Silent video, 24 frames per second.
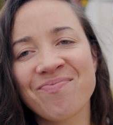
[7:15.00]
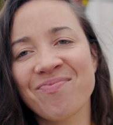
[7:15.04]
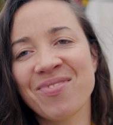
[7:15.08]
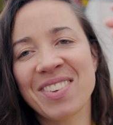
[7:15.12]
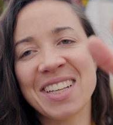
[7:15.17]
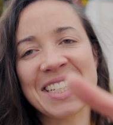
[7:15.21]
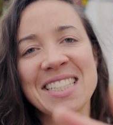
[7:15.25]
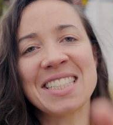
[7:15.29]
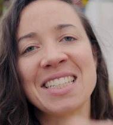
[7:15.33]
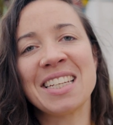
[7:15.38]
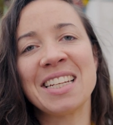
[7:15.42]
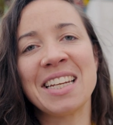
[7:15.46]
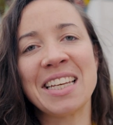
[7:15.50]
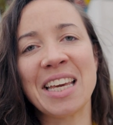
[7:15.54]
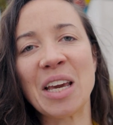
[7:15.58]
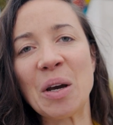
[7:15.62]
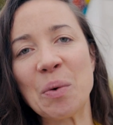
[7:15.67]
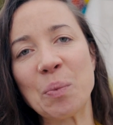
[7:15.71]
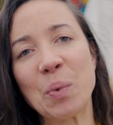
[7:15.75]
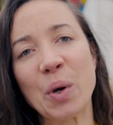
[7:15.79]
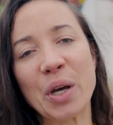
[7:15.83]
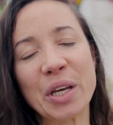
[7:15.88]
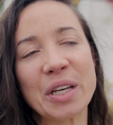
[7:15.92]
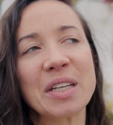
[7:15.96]
it's gonna
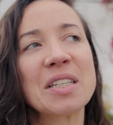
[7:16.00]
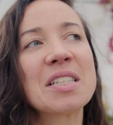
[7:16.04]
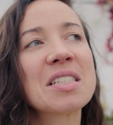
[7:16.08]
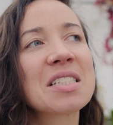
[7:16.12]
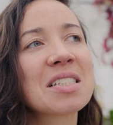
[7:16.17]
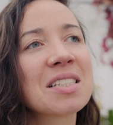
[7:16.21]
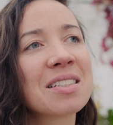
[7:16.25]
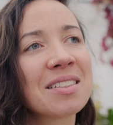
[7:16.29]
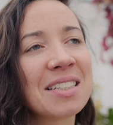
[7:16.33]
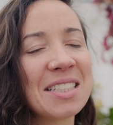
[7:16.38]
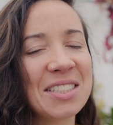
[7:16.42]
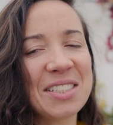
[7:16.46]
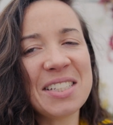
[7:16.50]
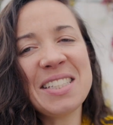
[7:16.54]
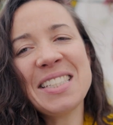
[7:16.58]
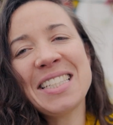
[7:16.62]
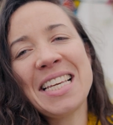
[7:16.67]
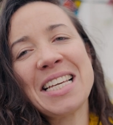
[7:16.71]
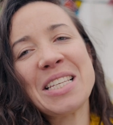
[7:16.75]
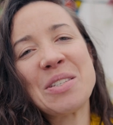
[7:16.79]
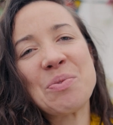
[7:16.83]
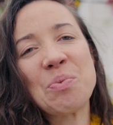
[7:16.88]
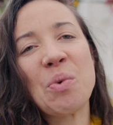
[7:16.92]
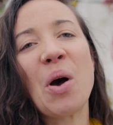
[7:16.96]
get worse. It just
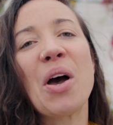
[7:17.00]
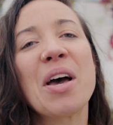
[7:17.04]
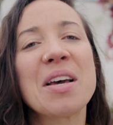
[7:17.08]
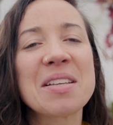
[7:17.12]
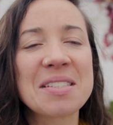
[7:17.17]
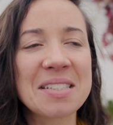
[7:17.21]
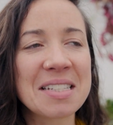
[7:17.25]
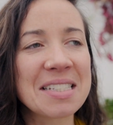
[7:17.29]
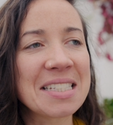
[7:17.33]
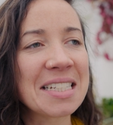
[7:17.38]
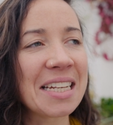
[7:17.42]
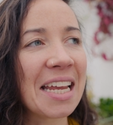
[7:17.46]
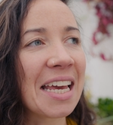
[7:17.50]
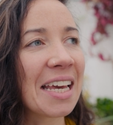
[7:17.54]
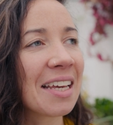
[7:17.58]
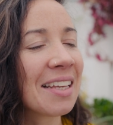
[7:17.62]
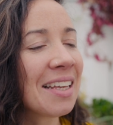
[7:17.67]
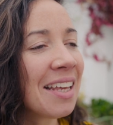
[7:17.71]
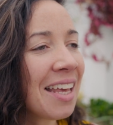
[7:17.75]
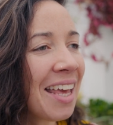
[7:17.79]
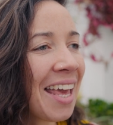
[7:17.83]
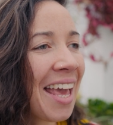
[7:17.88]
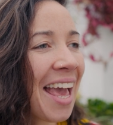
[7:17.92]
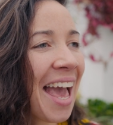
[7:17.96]
gets worse, doesn't
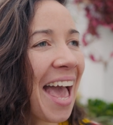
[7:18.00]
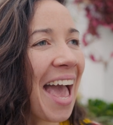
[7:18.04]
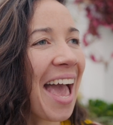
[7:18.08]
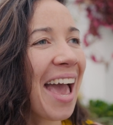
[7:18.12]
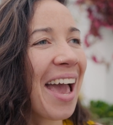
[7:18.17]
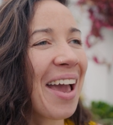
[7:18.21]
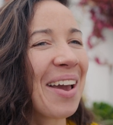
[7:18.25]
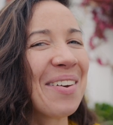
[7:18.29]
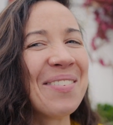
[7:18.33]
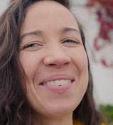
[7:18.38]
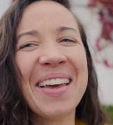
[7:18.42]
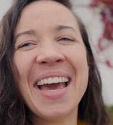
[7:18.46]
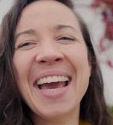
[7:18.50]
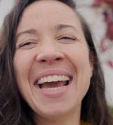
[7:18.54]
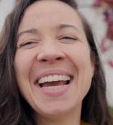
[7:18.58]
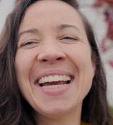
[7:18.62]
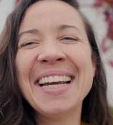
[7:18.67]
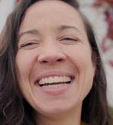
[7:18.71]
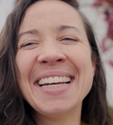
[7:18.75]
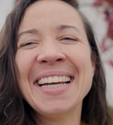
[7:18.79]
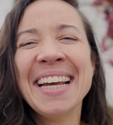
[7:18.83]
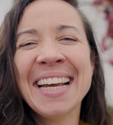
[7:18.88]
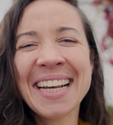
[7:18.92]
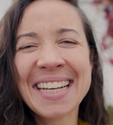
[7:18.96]

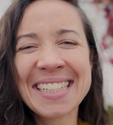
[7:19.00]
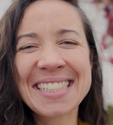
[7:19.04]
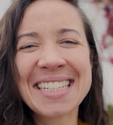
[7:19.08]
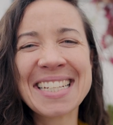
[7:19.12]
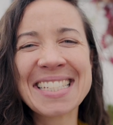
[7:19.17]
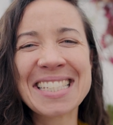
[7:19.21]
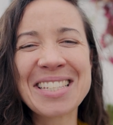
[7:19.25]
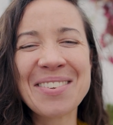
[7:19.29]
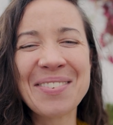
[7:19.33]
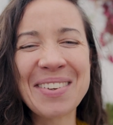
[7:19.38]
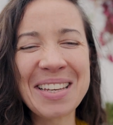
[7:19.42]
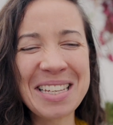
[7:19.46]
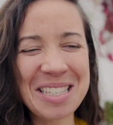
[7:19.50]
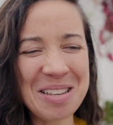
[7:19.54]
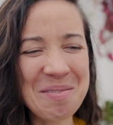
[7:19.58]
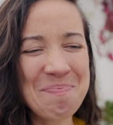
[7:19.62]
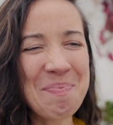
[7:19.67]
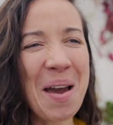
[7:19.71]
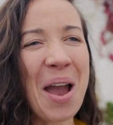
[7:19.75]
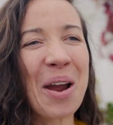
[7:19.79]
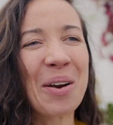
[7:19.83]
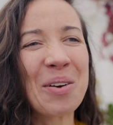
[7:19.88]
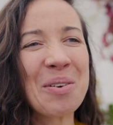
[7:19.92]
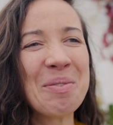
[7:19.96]
it? So something to
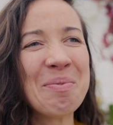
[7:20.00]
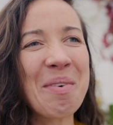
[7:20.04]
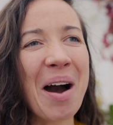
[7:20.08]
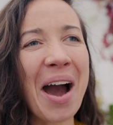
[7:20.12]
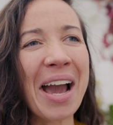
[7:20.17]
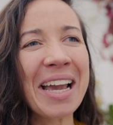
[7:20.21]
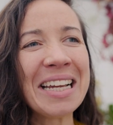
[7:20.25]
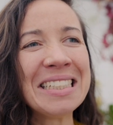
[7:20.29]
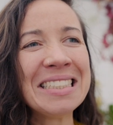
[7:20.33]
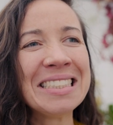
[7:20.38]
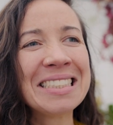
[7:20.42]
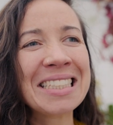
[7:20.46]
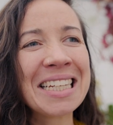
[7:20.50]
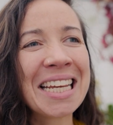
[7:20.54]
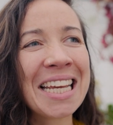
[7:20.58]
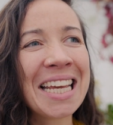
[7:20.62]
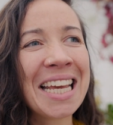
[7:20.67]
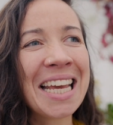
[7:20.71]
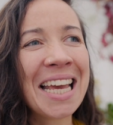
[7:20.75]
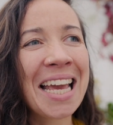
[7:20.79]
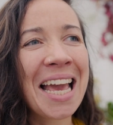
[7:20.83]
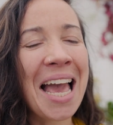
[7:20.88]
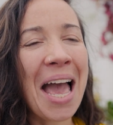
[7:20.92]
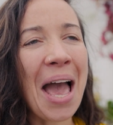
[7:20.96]
bear in mind.
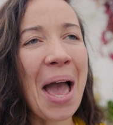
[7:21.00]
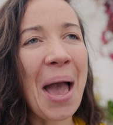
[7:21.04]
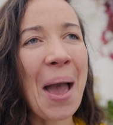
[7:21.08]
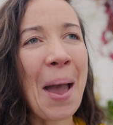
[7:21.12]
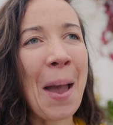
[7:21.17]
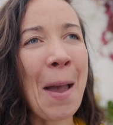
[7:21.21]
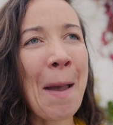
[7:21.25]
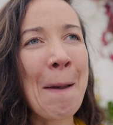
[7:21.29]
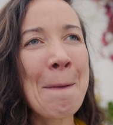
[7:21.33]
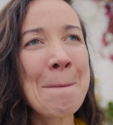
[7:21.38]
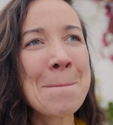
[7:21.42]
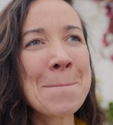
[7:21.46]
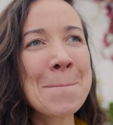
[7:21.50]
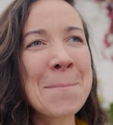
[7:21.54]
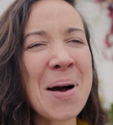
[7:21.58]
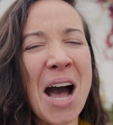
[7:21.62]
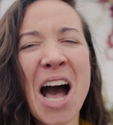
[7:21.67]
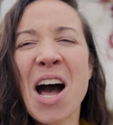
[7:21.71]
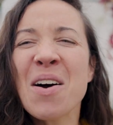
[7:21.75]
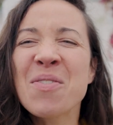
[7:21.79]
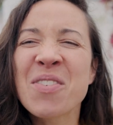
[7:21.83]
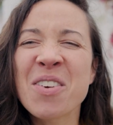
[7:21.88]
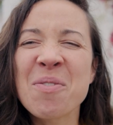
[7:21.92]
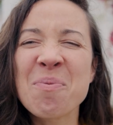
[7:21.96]

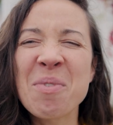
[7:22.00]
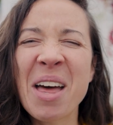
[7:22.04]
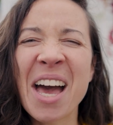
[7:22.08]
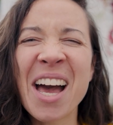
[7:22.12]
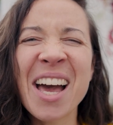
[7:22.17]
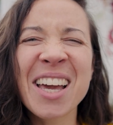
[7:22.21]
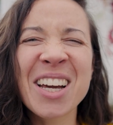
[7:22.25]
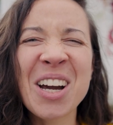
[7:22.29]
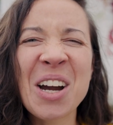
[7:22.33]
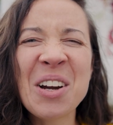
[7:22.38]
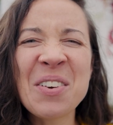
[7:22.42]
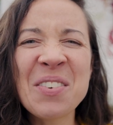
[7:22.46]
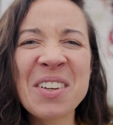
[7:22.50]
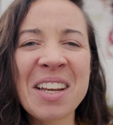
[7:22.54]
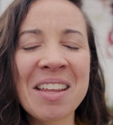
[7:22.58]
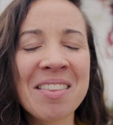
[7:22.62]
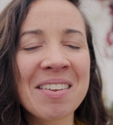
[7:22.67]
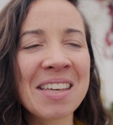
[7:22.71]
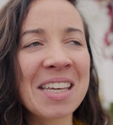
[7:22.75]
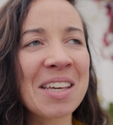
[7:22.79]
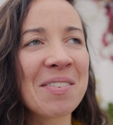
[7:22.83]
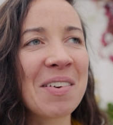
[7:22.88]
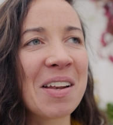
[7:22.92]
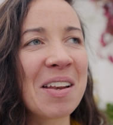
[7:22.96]
Apart from that, I can't really
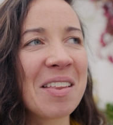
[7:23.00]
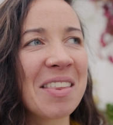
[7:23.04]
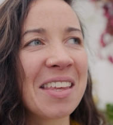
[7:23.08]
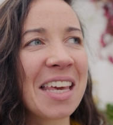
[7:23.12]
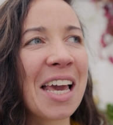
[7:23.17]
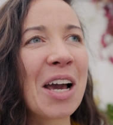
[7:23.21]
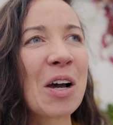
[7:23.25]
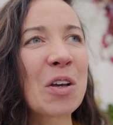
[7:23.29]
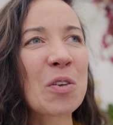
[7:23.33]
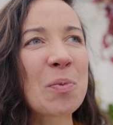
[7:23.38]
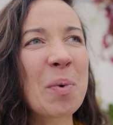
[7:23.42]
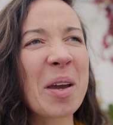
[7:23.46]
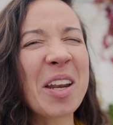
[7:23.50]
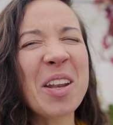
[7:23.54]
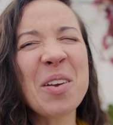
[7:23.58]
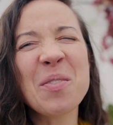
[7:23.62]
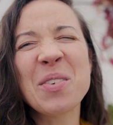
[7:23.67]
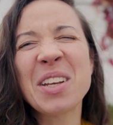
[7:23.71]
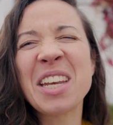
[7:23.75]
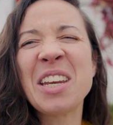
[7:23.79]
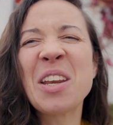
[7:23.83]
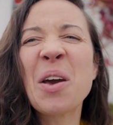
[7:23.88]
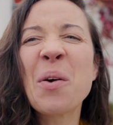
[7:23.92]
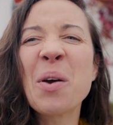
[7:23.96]
think of anything else, but I don't
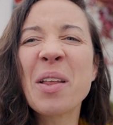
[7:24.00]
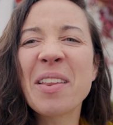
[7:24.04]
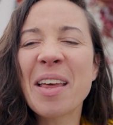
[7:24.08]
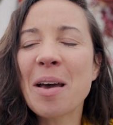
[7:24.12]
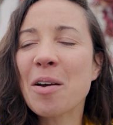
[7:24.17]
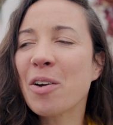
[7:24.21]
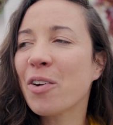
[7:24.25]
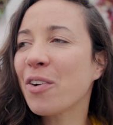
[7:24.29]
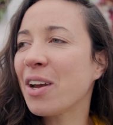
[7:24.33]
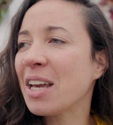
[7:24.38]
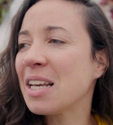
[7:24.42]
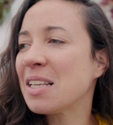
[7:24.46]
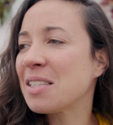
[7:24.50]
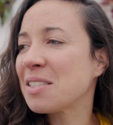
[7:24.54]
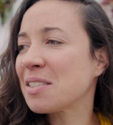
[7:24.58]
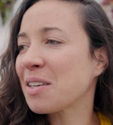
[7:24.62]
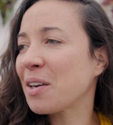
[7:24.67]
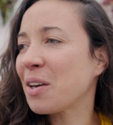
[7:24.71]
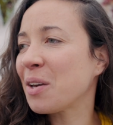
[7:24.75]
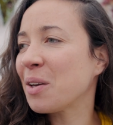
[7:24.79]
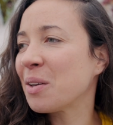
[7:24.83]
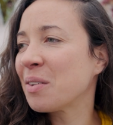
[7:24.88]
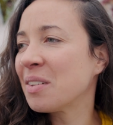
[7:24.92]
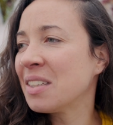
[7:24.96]
really know it that great,
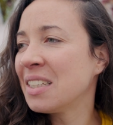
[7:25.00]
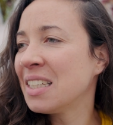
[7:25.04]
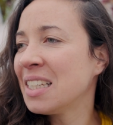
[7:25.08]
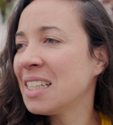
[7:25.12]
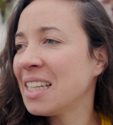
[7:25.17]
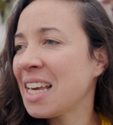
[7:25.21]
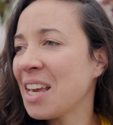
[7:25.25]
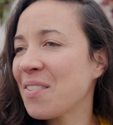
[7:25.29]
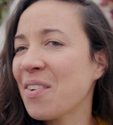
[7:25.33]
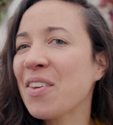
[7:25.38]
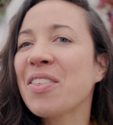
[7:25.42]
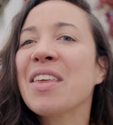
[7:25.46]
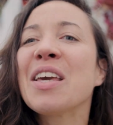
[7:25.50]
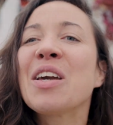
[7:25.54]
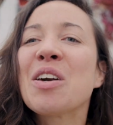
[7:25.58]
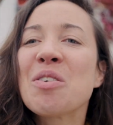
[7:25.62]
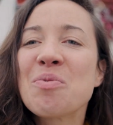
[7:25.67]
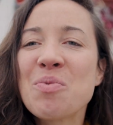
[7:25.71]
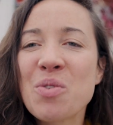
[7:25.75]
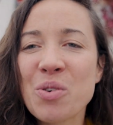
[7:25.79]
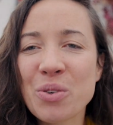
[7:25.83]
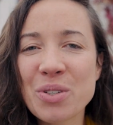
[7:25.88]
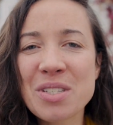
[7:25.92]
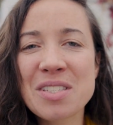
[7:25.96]
so if I think
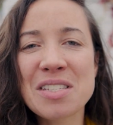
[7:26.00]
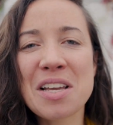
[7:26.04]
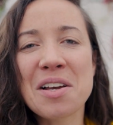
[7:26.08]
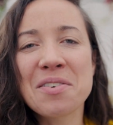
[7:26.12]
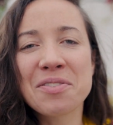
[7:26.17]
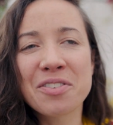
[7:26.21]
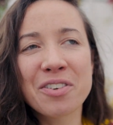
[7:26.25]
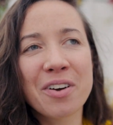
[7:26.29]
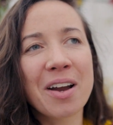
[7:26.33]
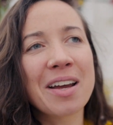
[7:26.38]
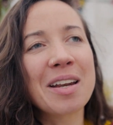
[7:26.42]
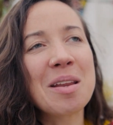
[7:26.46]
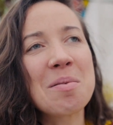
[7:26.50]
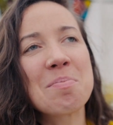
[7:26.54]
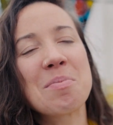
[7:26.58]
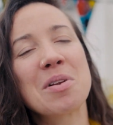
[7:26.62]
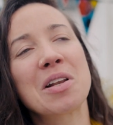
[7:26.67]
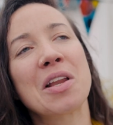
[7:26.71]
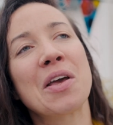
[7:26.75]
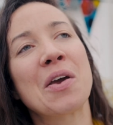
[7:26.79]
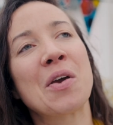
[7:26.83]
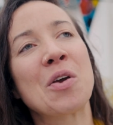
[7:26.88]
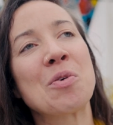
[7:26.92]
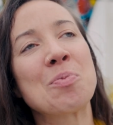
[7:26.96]
of more stuff, I'll add it
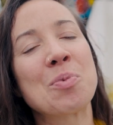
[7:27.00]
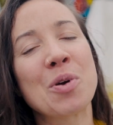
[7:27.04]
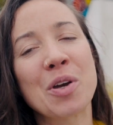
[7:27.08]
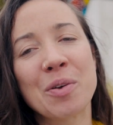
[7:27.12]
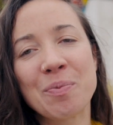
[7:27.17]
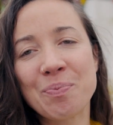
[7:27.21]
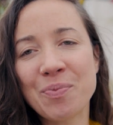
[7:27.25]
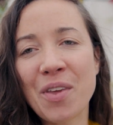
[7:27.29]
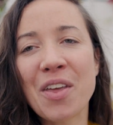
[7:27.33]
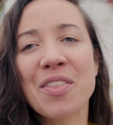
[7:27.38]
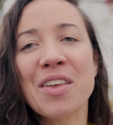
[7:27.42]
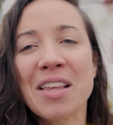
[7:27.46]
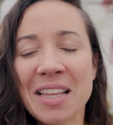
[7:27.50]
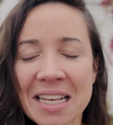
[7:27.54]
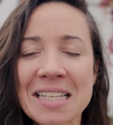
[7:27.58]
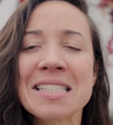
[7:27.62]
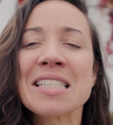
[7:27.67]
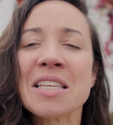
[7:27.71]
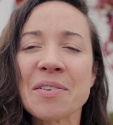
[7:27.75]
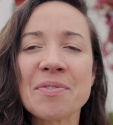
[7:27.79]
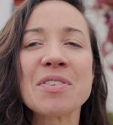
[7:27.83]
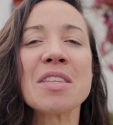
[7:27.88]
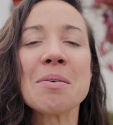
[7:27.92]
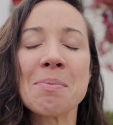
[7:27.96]
below, but I think
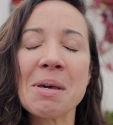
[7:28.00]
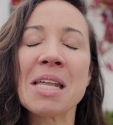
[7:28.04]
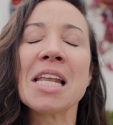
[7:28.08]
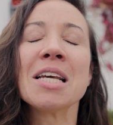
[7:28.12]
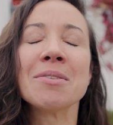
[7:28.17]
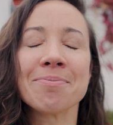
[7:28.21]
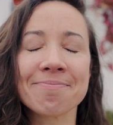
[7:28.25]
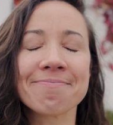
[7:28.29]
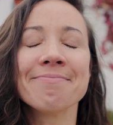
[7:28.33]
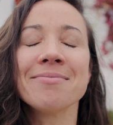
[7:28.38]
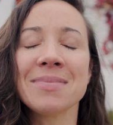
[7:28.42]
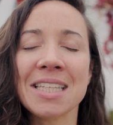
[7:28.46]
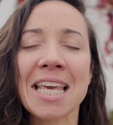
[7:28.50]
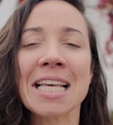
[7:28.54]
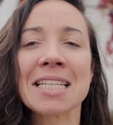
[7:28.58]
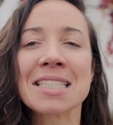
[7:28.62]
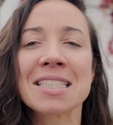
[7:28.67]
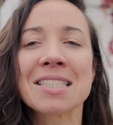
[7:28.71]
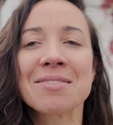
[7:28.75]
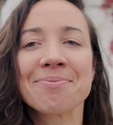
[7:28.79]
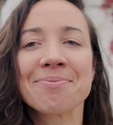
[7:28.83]
that's it for the minute. Yes.